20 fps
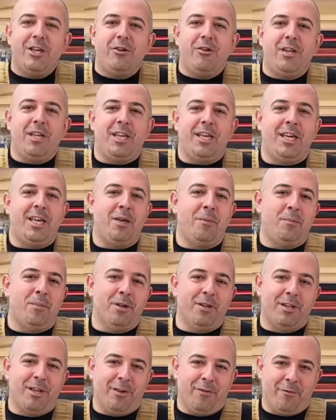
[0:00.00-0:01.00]
you need to keep
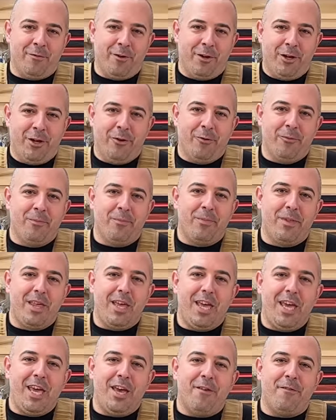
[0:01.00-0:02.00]
building for you.
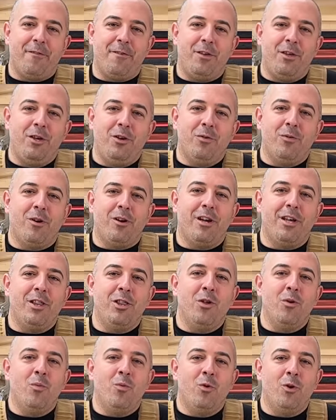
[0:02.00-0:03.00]
If you are in
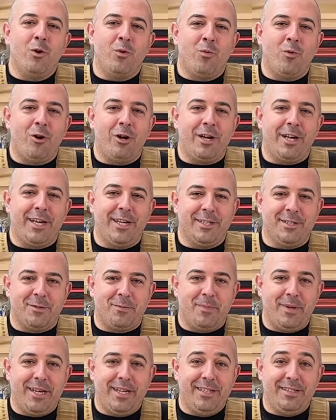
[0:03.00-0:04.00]
the woodworking
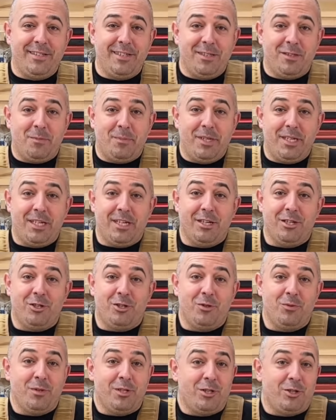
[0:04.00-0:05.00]
space, it's because
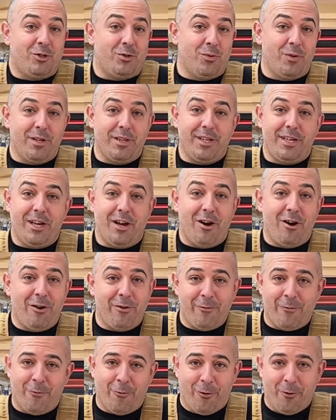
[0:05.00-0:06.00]
you enjoy the
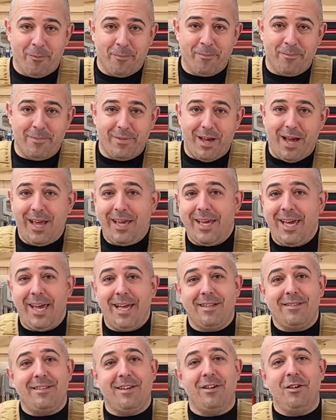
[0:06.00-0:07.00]
art form. I
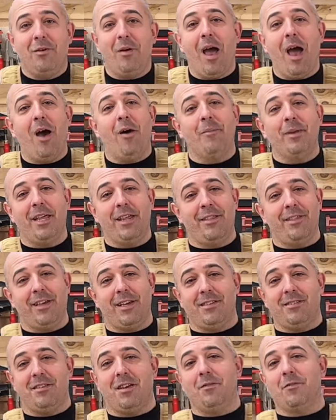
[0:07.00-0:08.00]
can't tell you how many
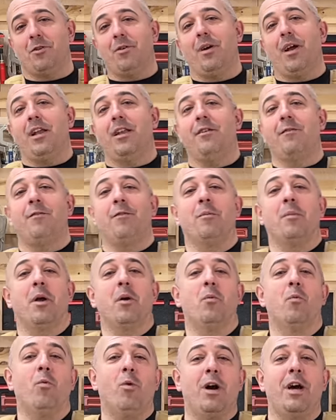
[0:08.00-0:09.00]
things I've created for my
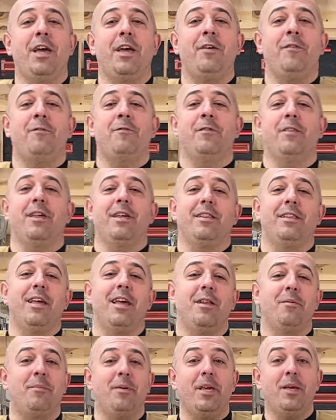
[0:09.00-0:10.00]
wife that
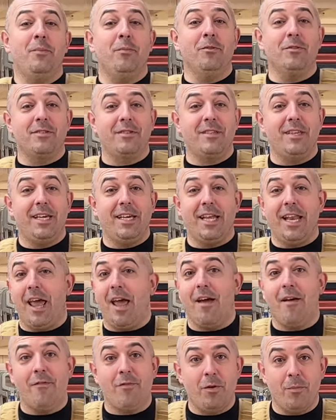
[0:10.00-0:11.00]
then people see and
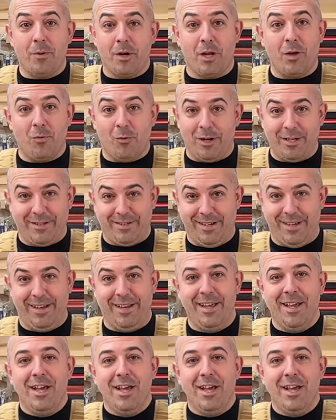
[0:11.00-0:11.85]
everybody wants it.